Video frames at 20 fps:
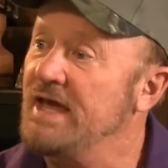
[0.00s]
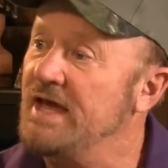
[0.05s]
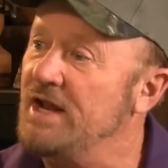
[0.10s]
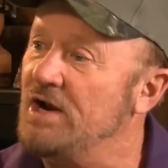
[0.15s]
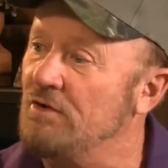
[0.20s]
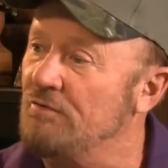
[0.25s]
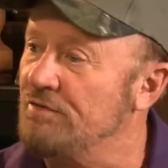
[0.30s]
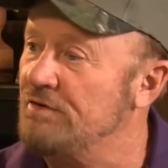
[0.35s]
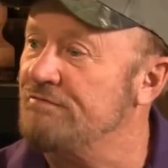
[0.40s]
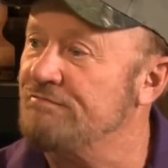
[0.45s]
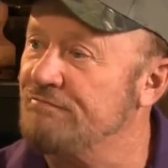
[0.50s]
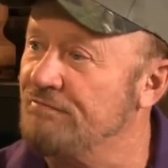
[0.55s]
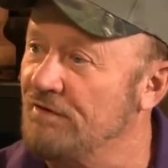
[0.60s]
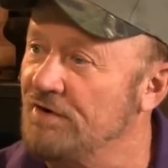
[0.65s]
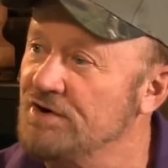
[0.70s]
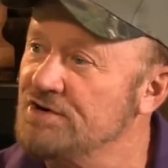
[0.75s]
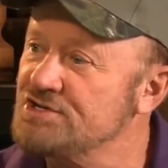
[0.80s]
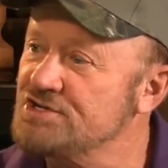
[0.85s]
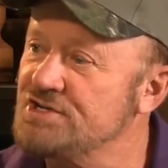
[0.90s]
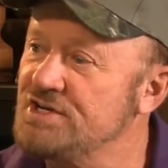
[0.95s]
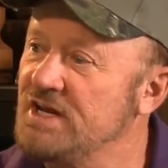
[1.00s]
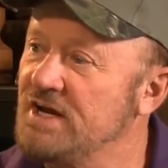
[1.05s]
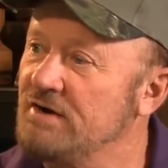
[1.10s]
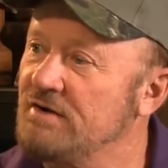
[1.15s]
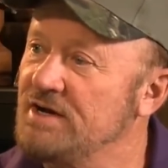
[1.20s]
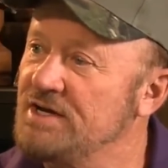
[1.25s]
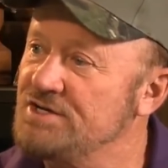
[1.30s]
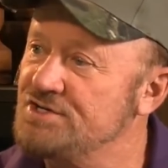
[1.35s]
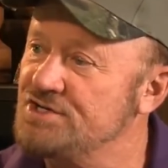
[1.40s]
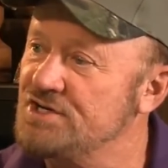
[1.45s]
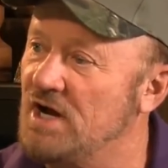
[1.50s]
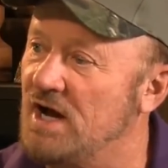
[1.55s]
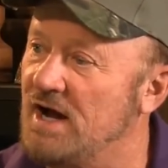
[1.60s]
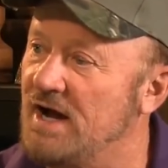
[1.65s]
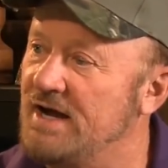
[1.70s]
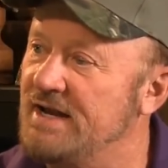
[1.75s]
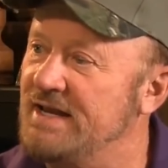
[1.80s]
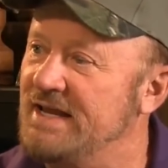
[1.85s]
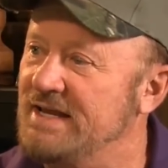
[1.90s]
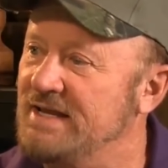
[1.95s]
And on the first deer he shot,